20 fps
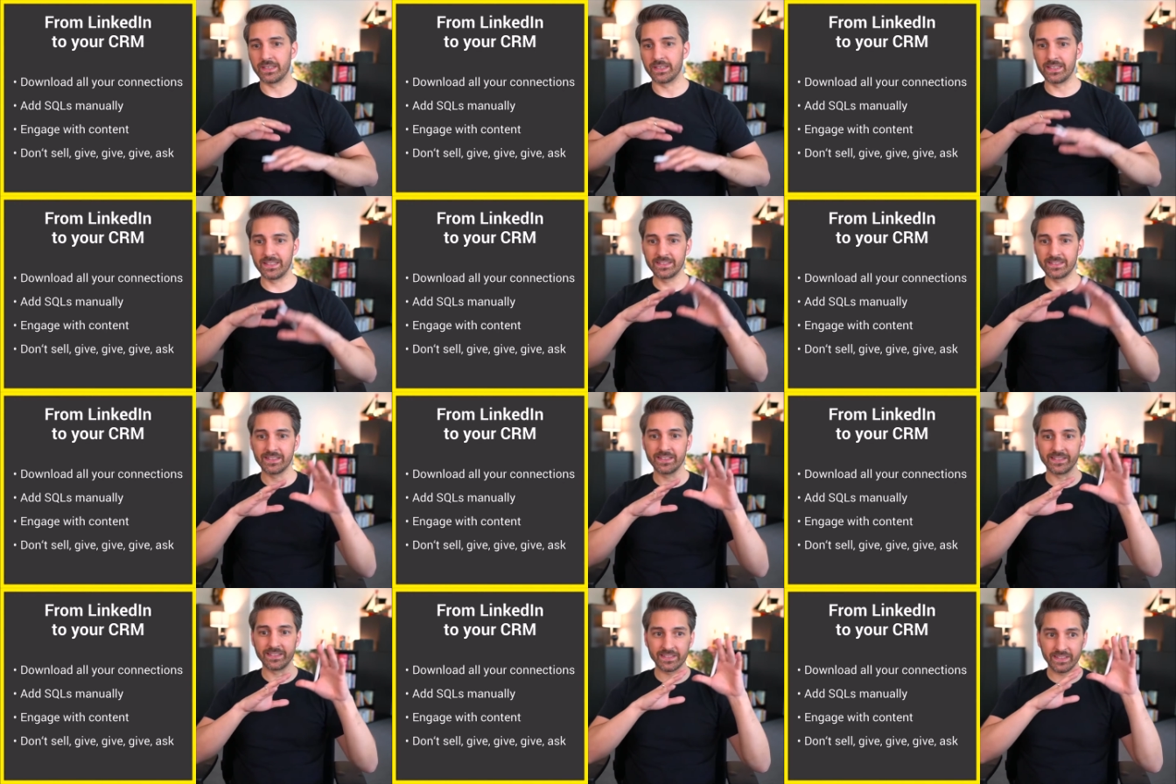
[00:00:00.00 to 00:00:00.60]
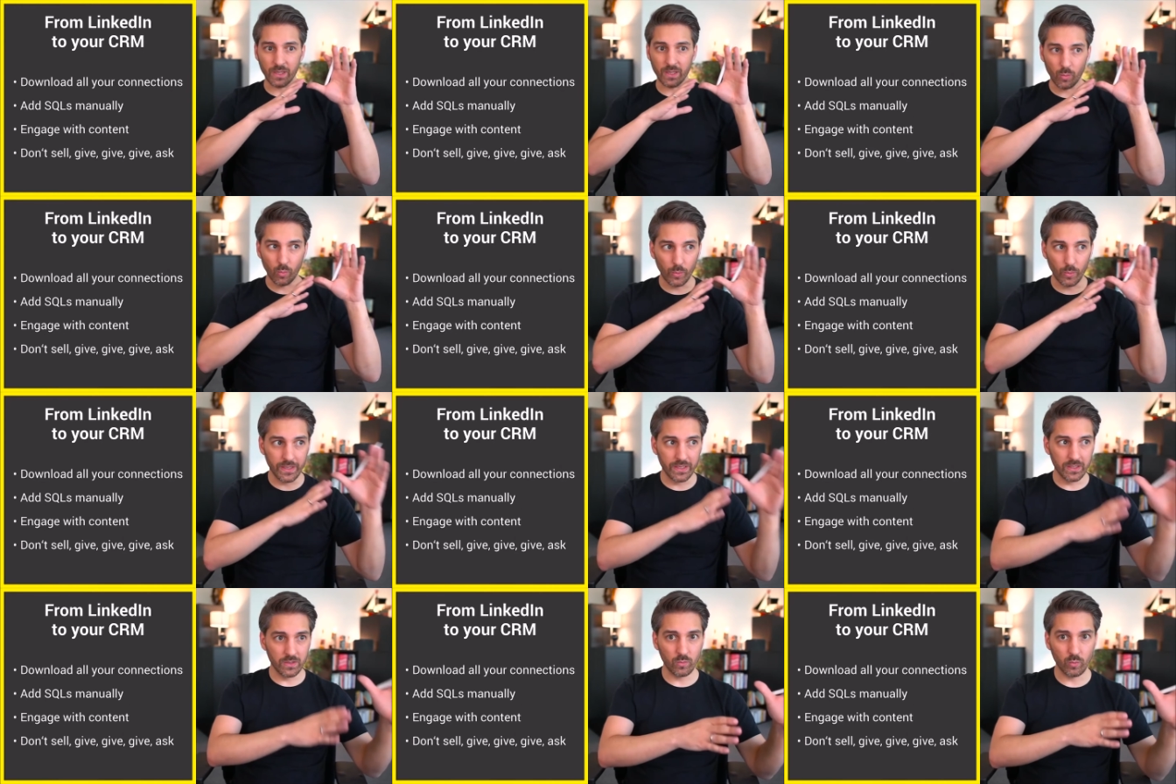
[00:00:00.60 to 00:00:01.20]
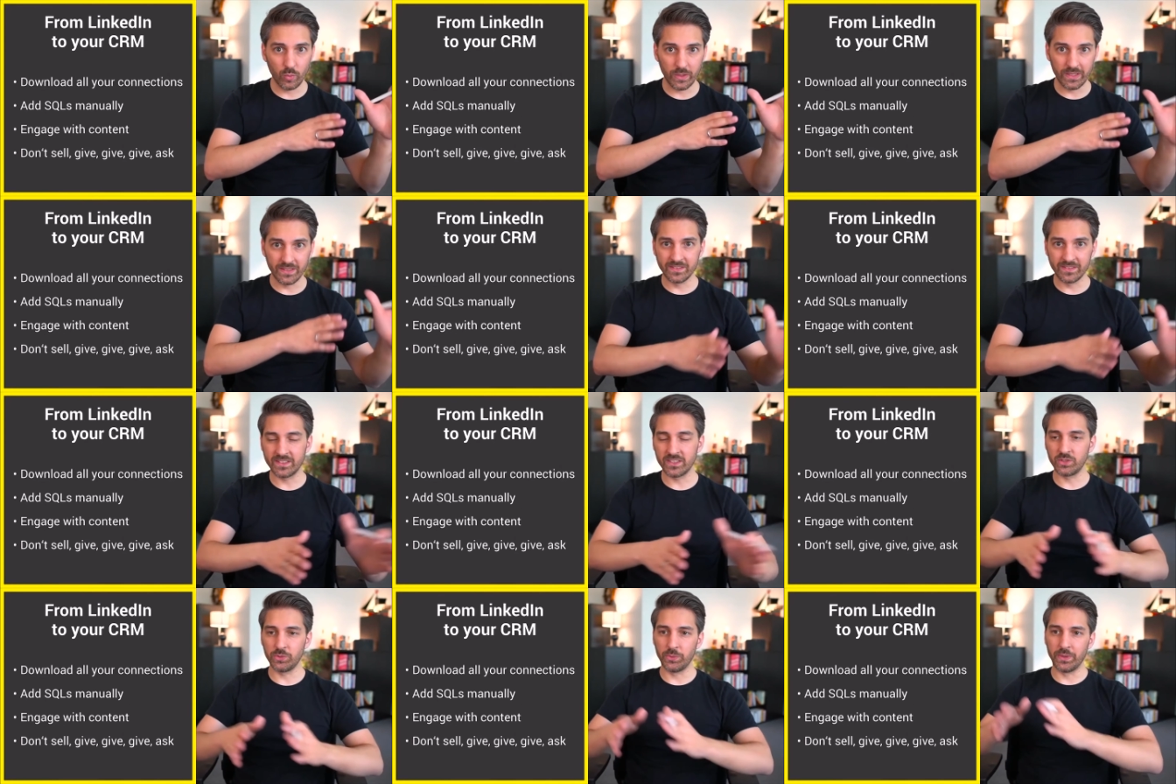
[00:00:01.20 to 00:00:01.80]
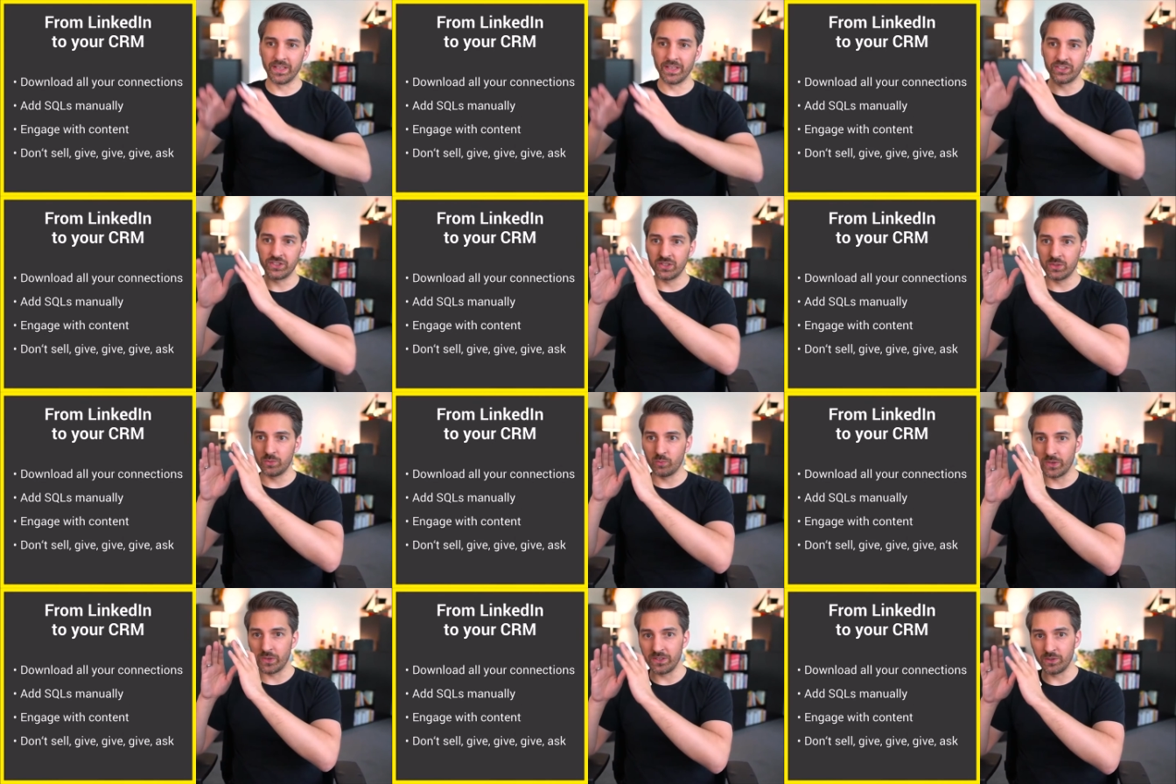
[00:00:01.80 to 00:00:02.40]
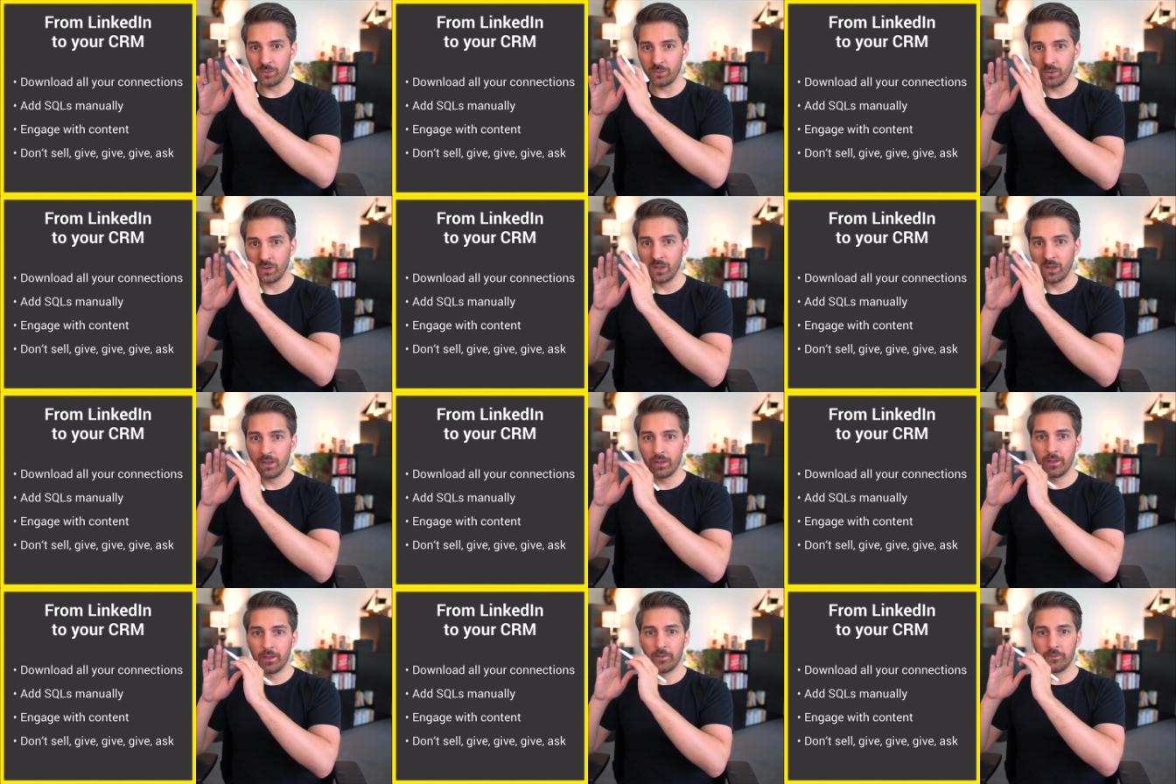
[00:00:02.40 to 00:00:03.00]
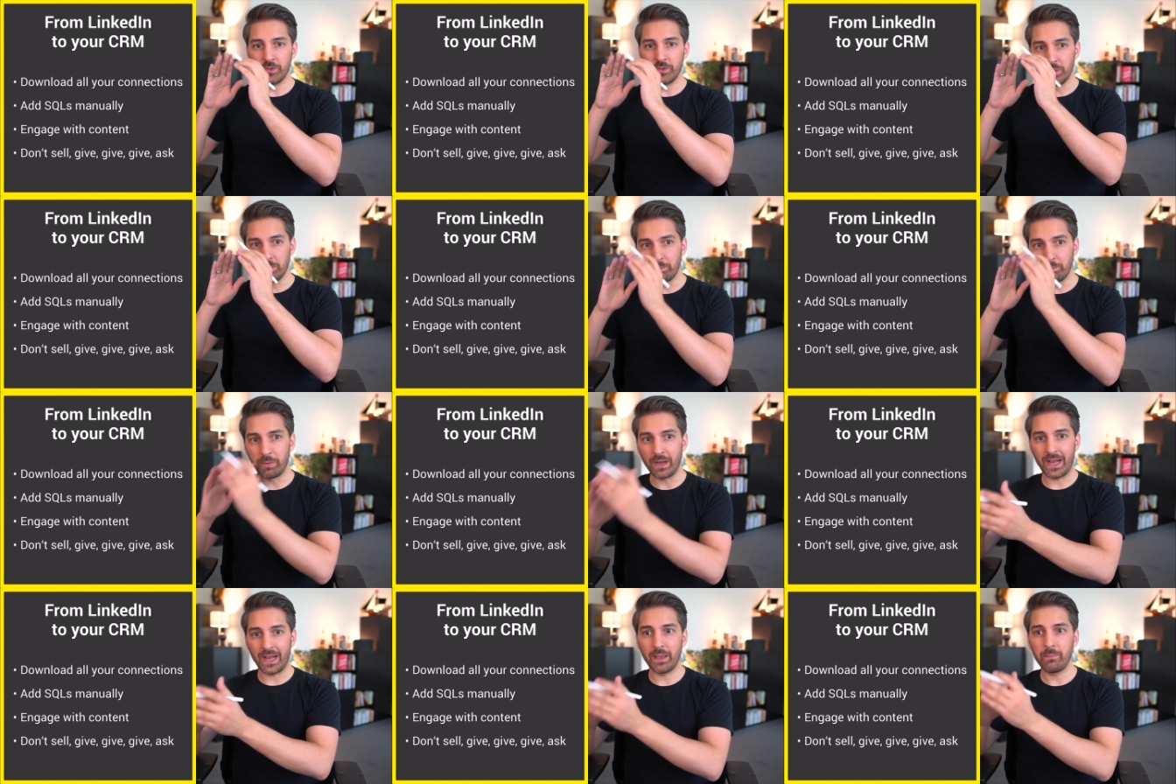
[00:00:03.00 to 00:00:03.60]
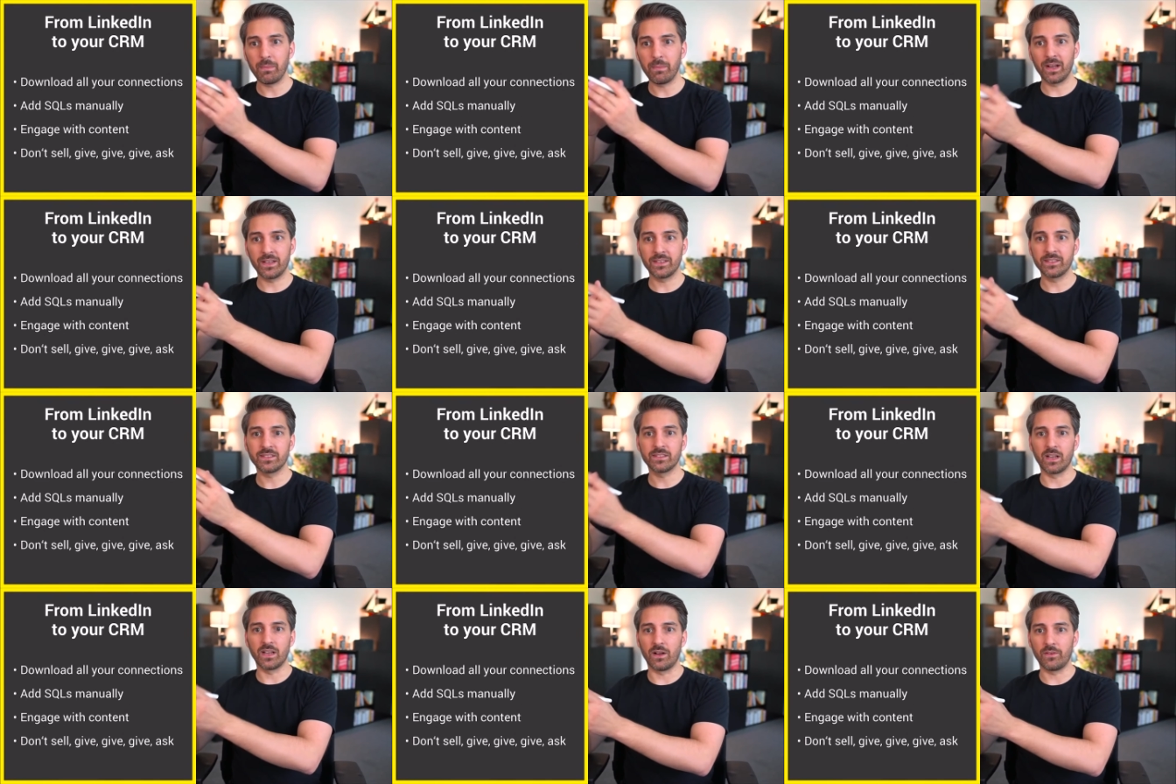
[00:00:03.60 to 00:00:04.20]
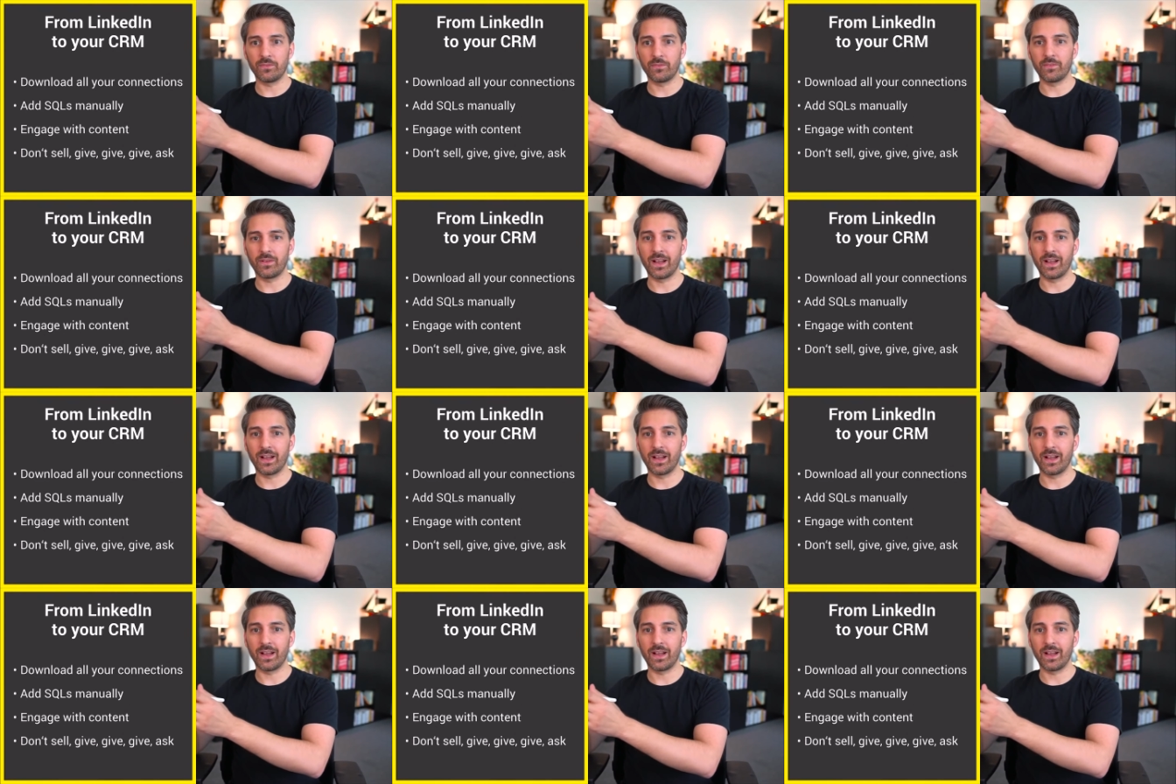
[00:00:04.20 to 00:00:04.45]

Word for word: Is this a win-win situation when you, when you buy my stuff?